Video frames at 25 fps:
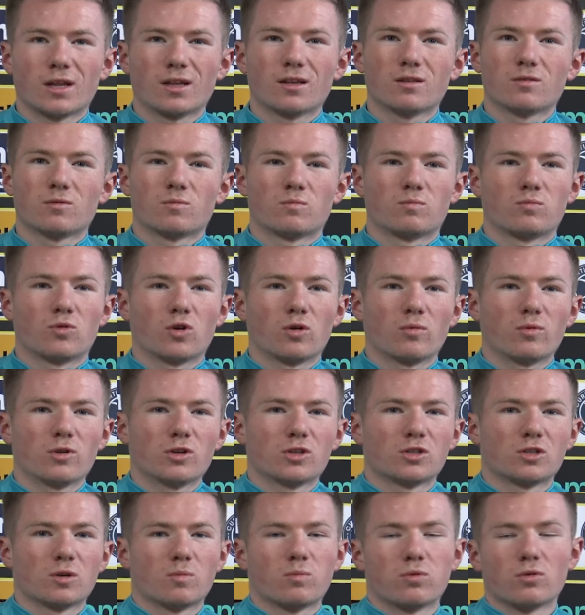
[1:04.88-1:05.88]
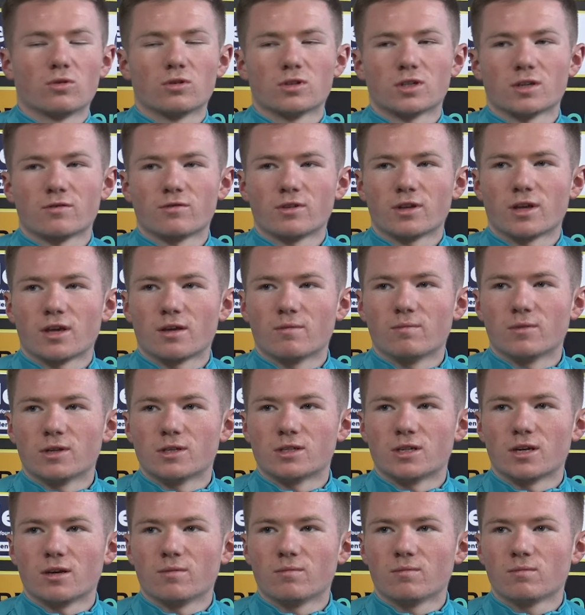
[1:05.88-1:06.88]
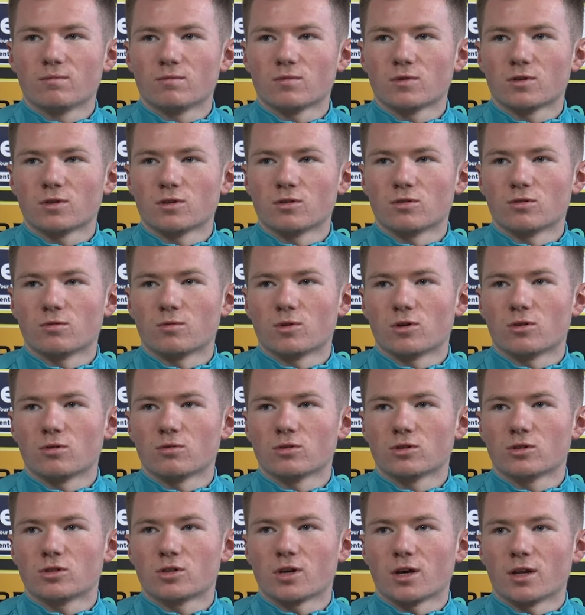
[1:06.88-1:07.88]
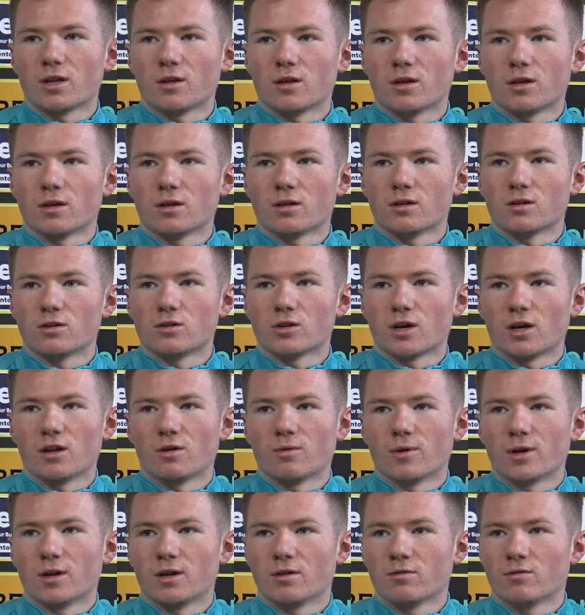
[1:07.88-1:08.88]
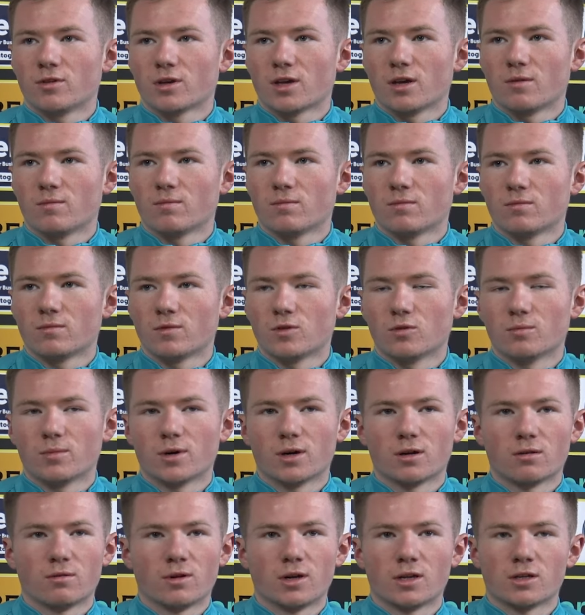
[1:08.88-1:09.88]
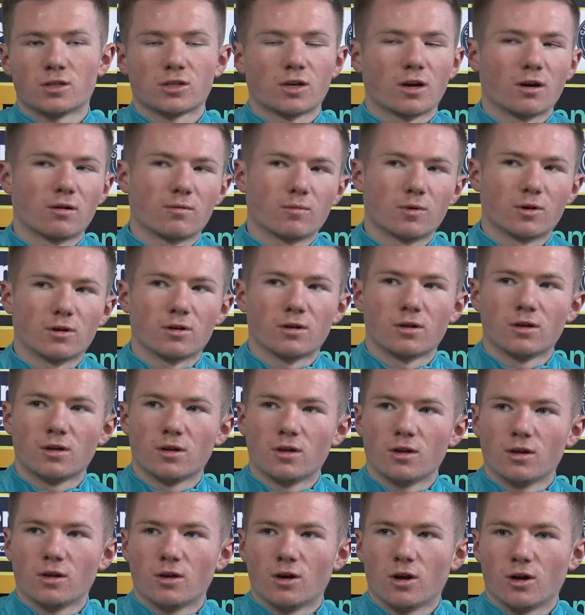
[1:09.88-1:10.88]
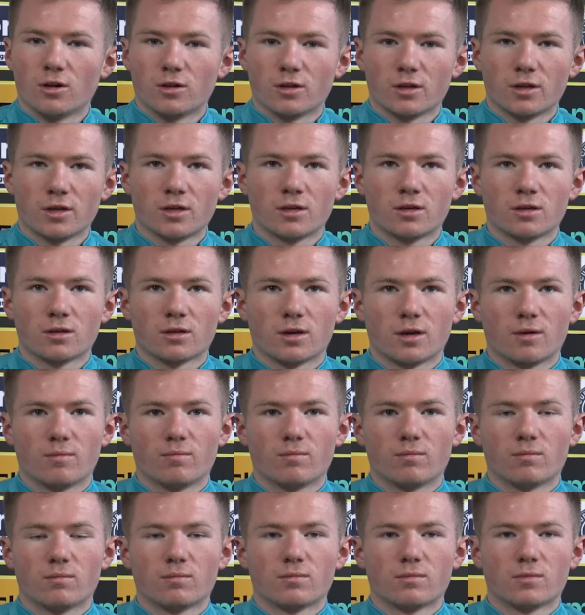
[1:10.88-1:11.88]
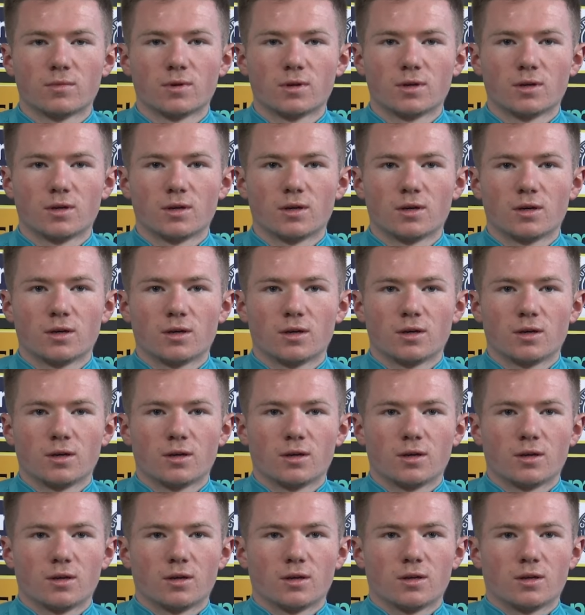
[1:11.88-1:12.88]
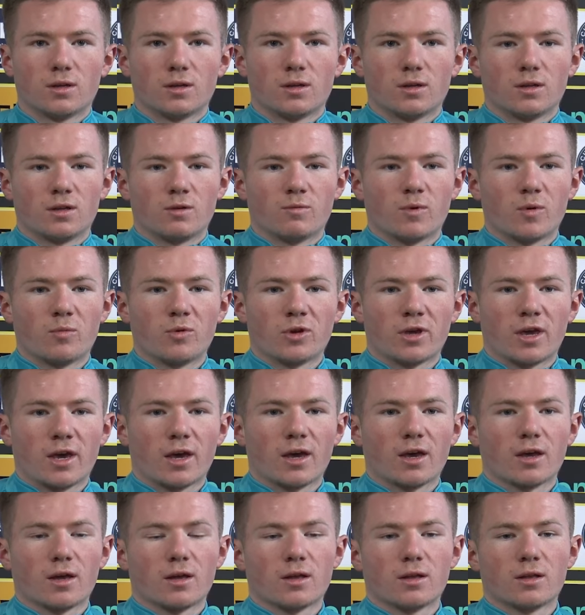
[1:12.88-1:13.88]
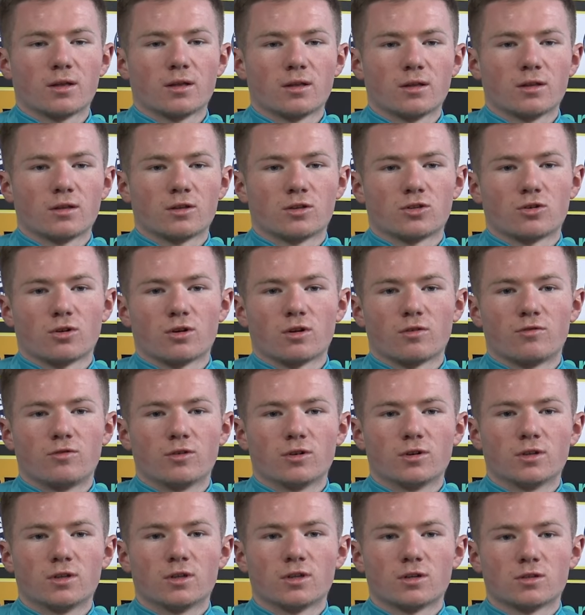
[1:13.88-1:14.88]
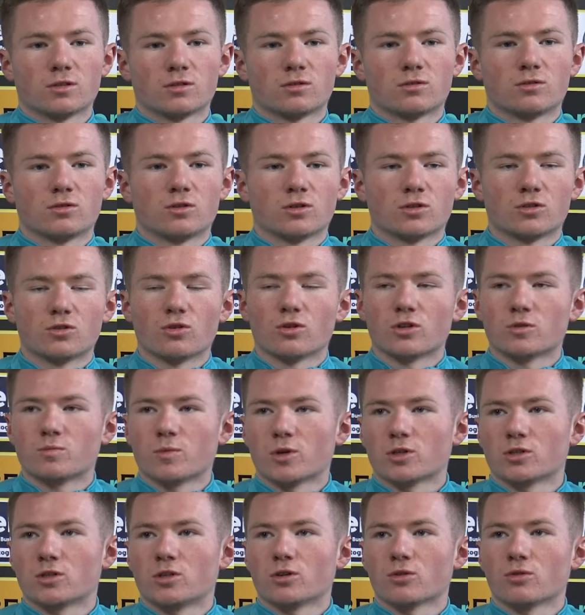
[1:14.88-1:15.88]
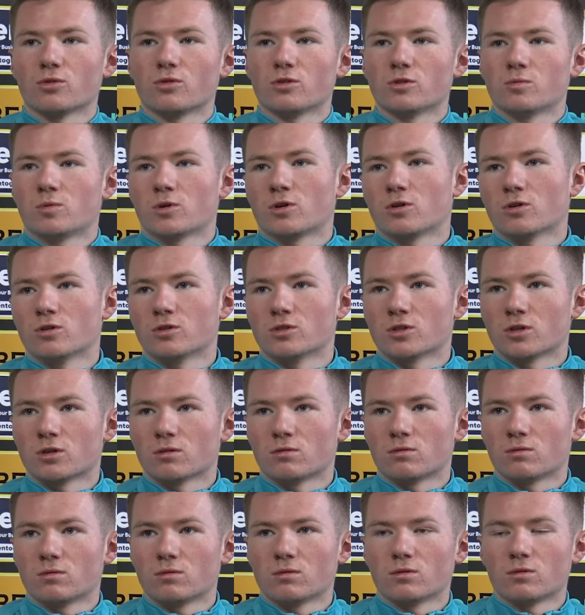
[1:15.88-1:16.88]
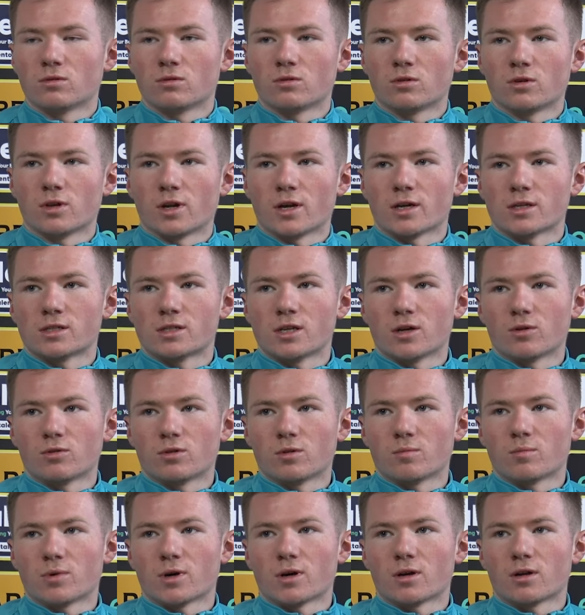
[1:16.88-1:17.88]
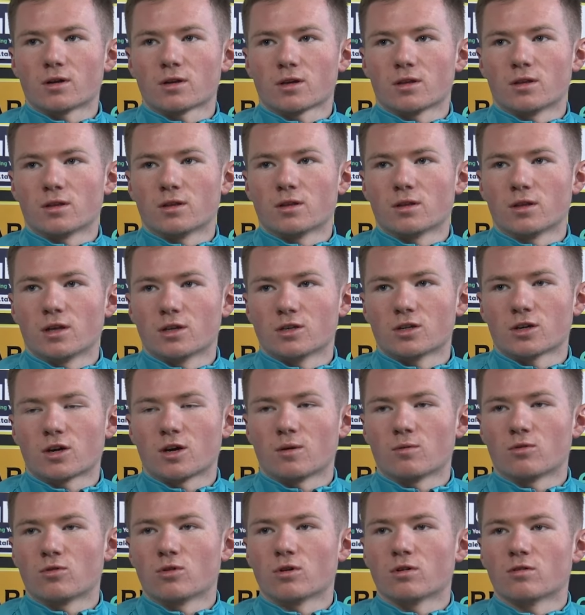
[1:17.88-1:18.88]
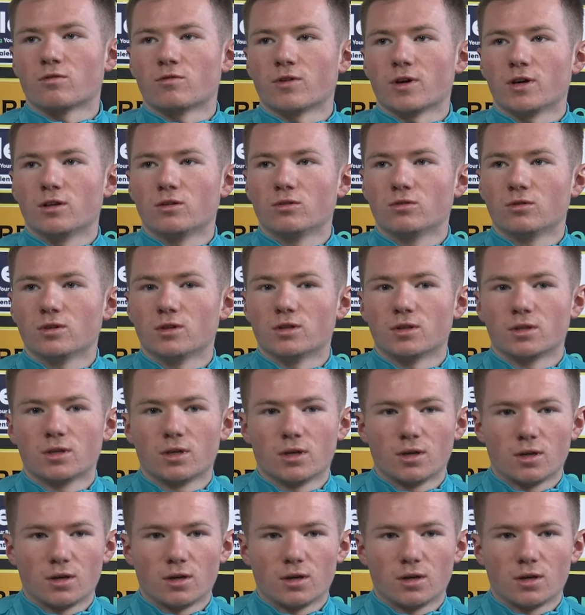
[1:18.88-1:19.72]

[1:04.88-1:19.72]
think probably just approach every game the same. You know, we're always trying to win every game, no matter whether it's cup or the league. You maybe get the sort of feeling that there's not as much to lose because you're at Celtic Park and it's a cup quarter final, and